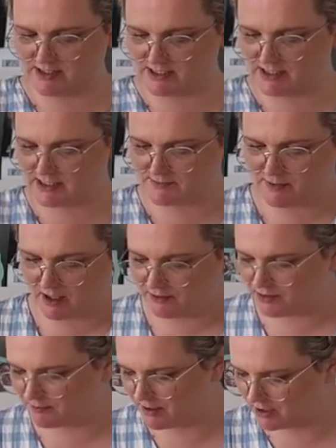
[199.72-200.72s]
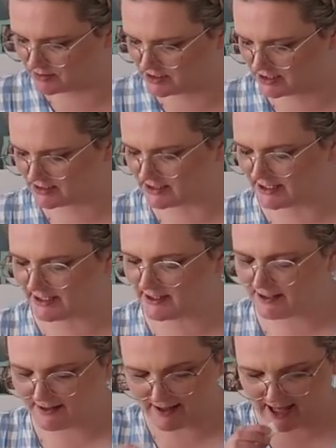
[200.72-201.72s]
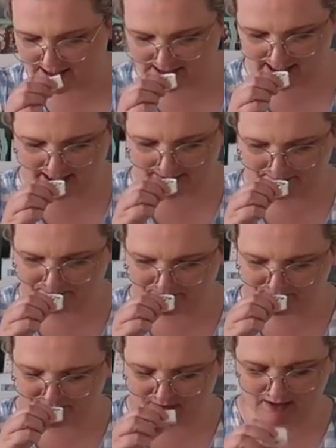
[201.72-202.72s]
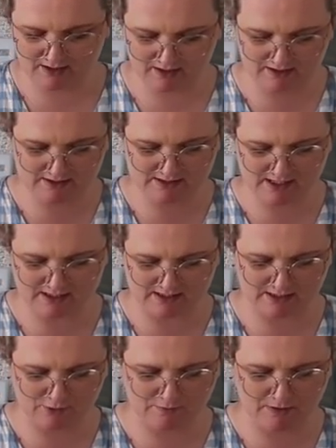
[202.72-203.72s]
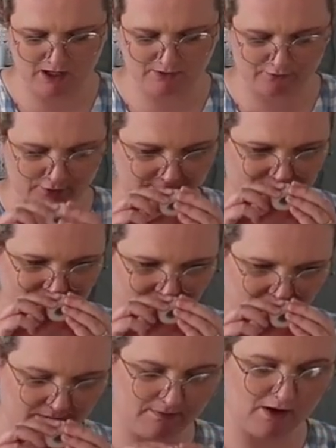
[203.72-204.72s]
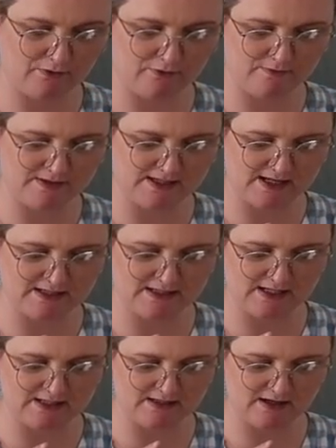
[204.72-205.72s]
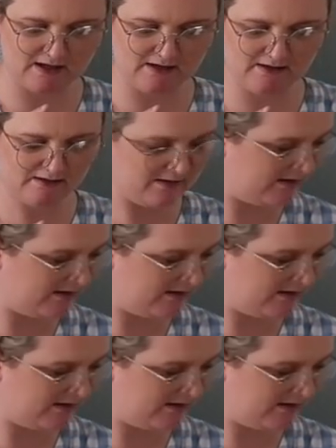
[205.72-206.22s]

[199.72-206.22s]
read it this month, but I'll certainly add it in. And like I said, a little bathroom bathroom scented uh,